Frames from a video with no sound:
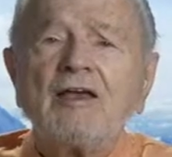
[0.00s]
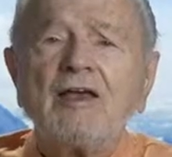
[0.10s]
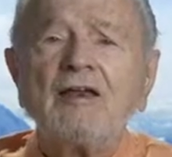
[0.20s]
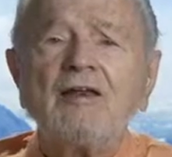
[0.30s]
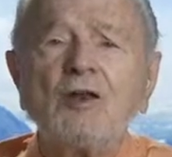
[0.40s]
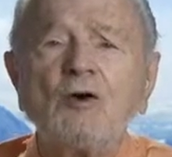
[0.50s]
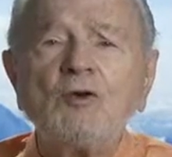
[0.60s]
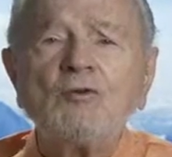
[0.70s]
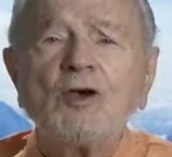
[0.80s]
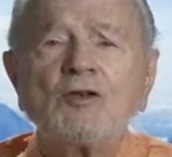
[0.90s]
getting low.
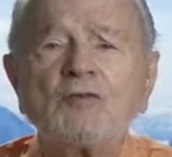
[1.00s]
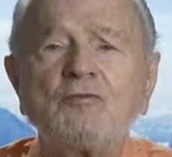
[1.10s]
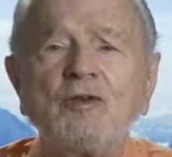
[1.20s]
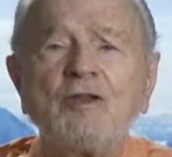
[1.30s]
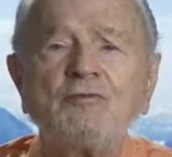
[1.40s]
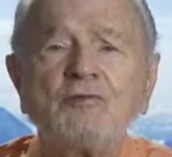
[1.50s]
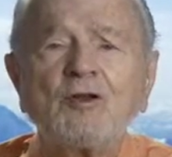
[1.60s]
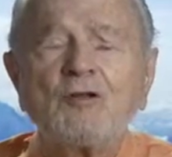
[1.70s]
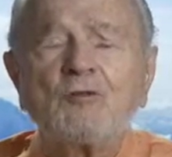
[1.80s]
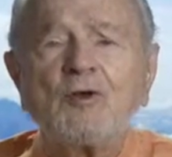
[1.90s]
You've got to fill it
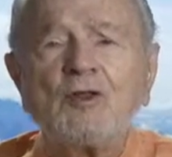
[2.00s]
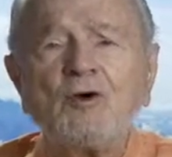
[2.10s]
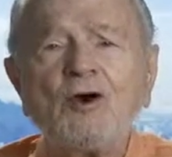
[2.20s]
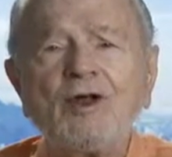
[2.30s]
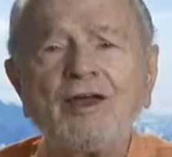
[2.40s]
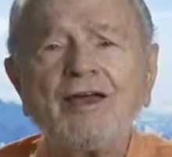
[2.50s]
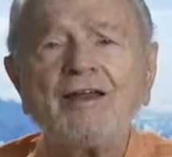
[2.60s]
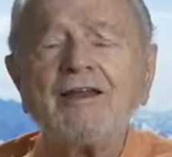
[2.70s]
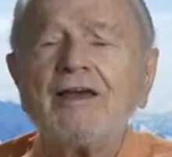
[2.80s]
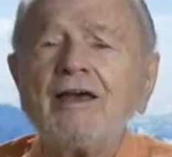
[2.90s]
with oil
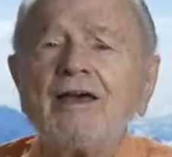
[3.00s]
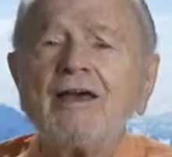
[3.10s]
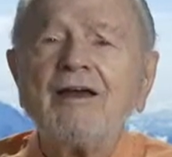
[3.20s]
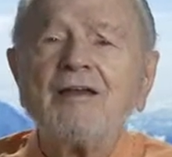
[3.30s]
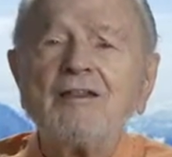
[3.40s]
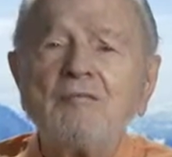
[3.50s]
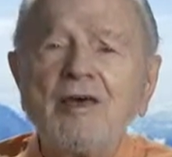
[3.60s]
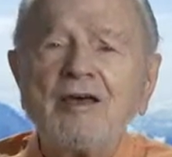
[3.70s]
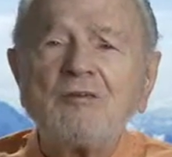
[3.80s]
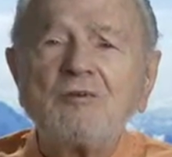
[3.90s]
again. Here the
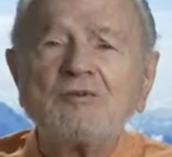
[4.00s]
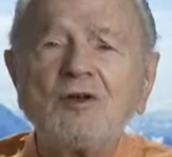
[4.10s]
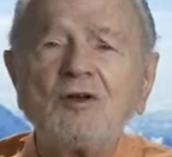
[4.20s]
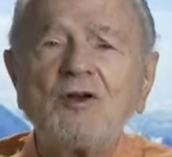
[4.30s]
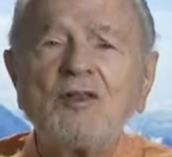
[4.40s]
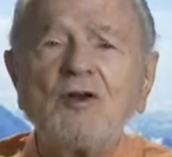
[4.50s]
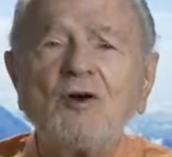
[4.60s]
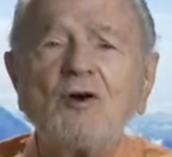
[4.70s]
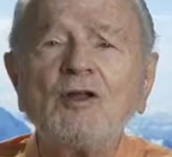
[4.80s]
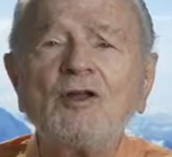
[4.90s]
man was already, the
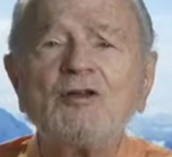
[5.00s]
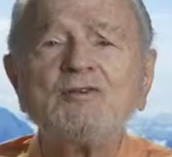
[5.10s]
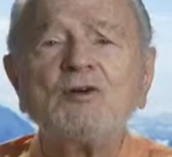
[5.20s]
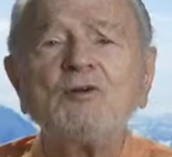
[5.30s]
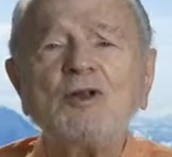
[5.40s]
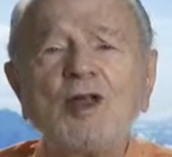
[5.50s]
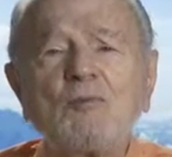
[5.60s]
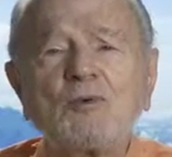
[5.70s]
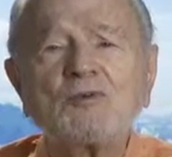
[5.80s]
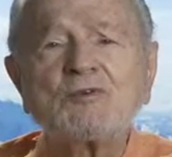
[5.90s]
oil in his own
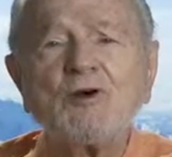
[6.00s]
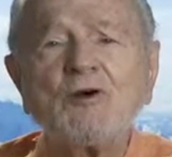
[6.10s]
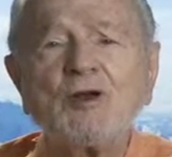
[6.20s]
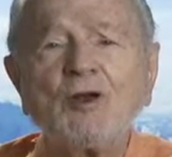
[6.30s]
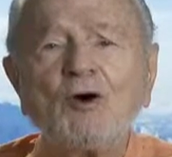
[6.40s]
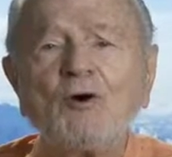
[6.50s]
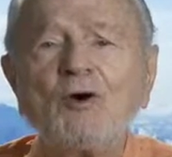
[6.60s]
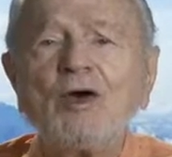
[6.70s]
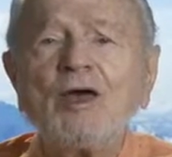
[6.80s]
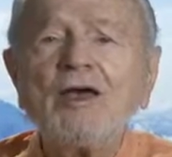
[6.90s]
lamp was going
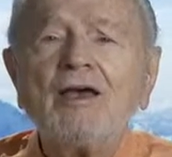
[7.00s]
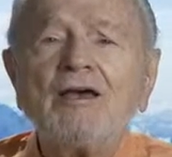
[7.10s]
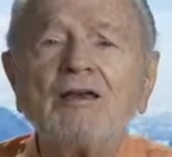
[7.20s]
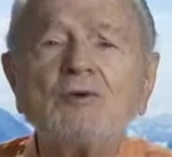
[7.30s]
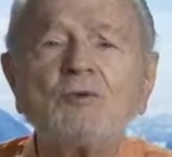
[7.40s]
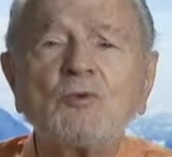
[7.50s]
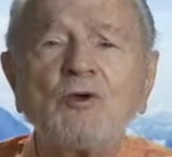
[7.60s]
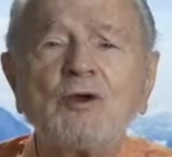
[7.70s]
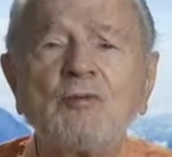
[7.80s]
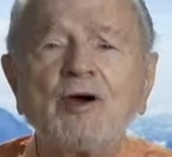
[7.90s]
low, and he was
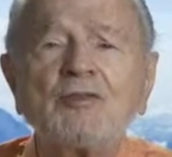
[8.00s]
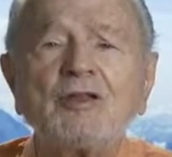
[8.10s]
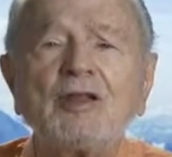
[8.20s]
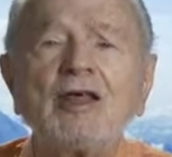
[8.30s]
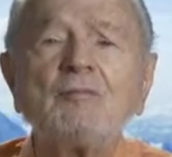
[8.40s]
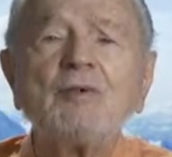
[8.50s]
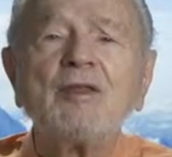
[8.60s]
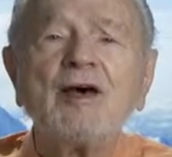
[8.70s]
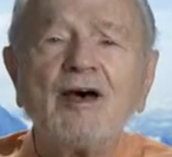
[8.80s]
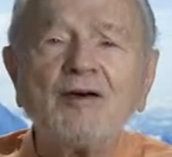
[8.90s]
worried about the lamp in
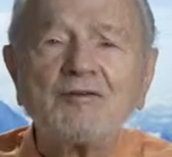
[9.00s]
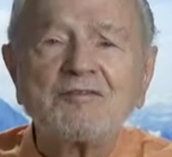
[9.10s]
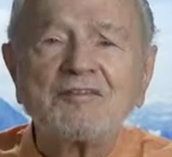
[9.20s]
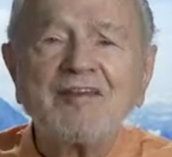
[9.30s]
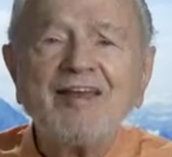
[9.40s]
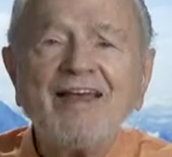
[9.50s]
the house.